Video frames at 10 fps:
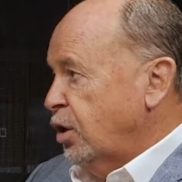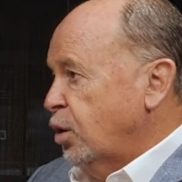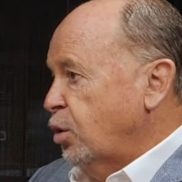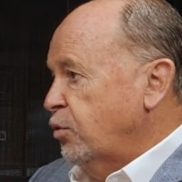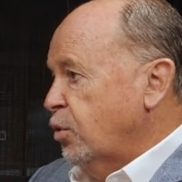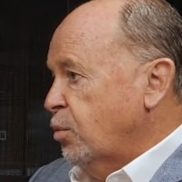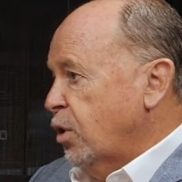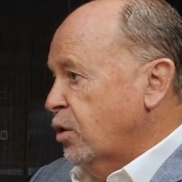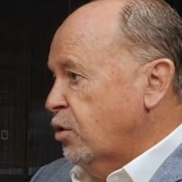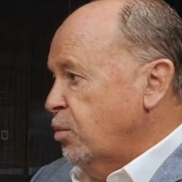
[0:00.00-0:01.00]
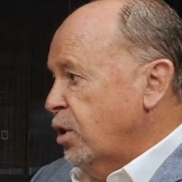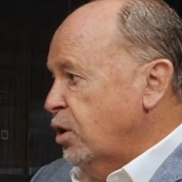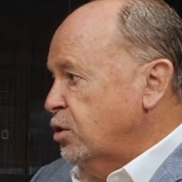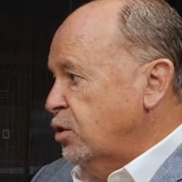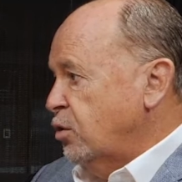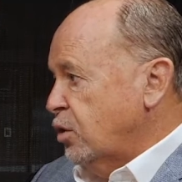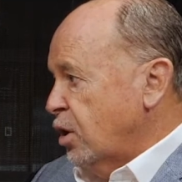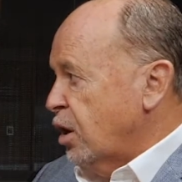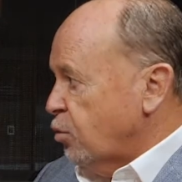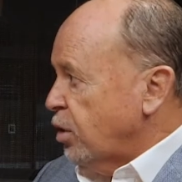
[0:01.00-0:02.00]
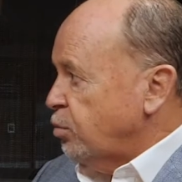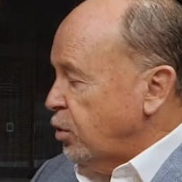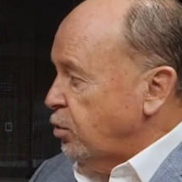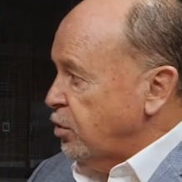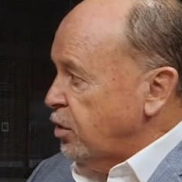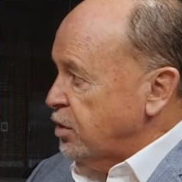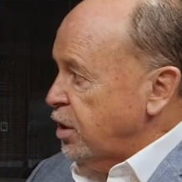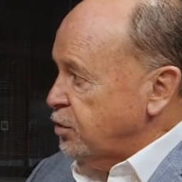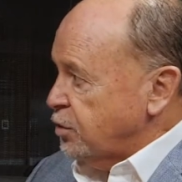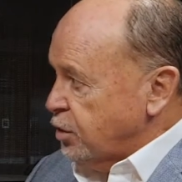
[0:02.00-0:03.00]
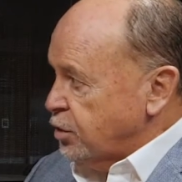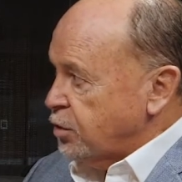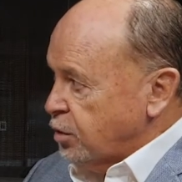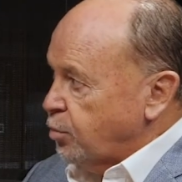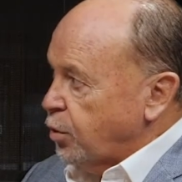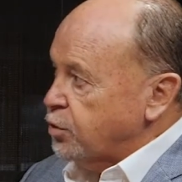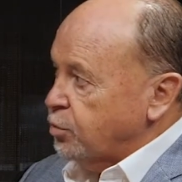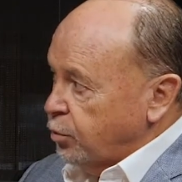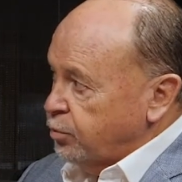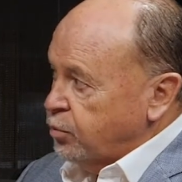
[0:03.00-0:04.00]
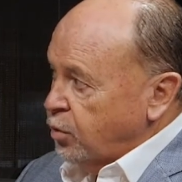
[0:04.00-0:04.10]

If you're a micromanager, you can't run big organisations. It's just impossible.